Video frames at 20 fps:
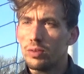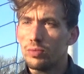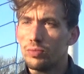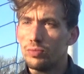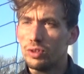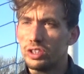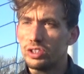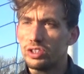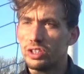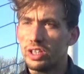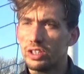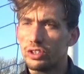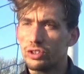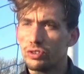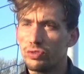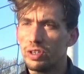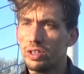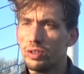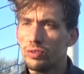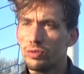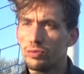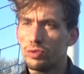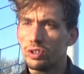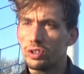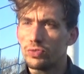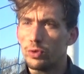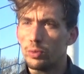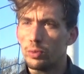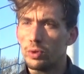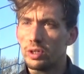Rich history,
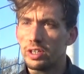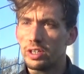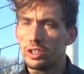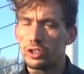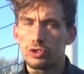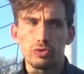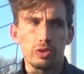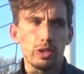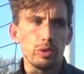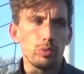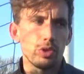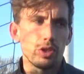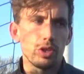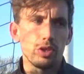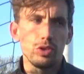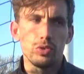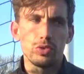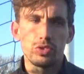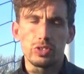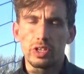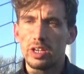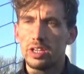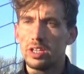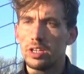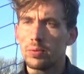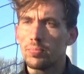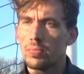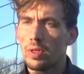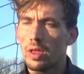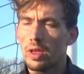rich footballing history with the new
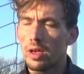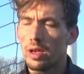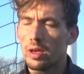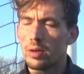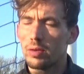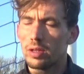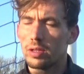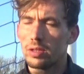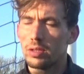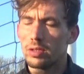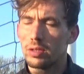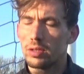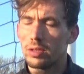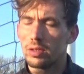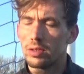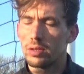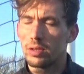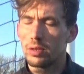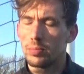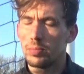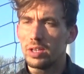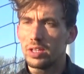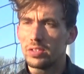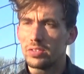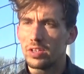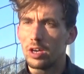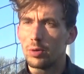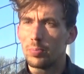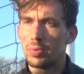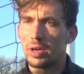stadium. And I'm here
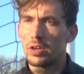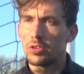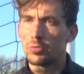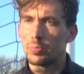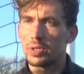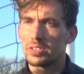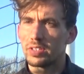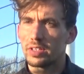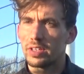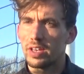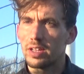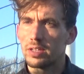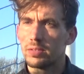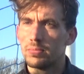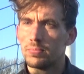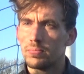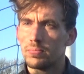to help out as best I can.